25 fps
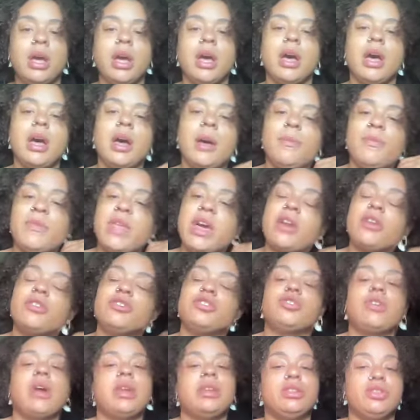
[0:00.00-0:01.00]
um, that are
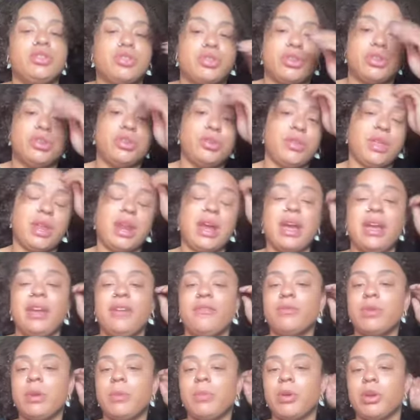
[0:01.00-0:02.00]
tried and true that I
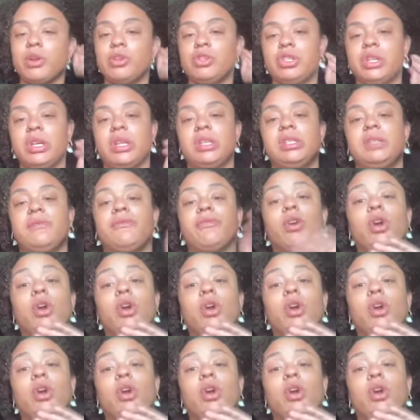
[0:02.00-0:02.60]
have repurchased